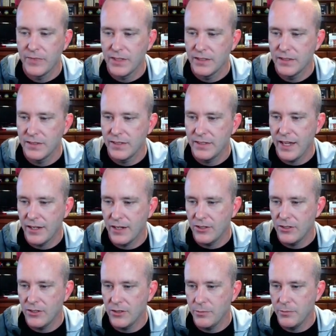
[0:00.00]
let's say I
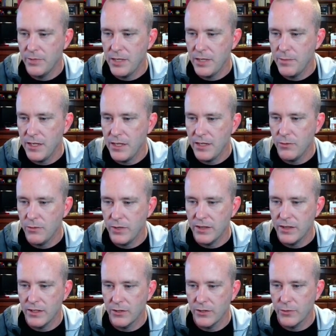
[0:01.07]
call pp
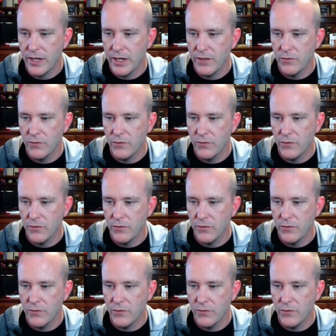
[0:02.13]
with an array of